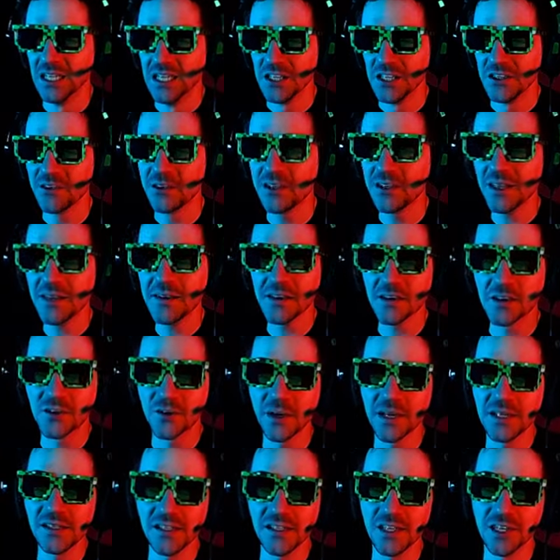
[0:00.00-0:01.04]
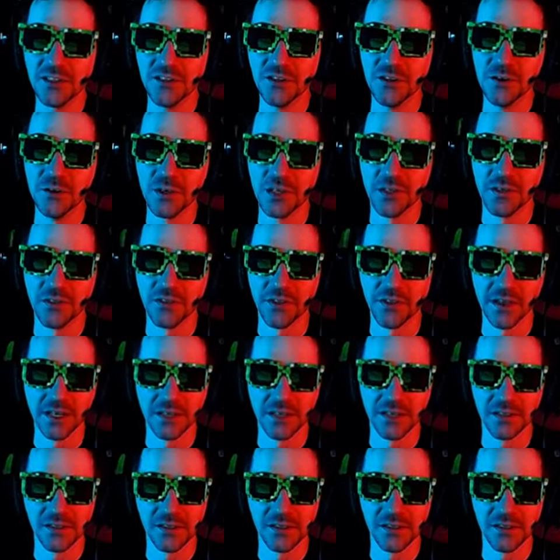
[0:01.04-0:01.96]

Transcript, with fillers: you get like a crazy Hadouken thing.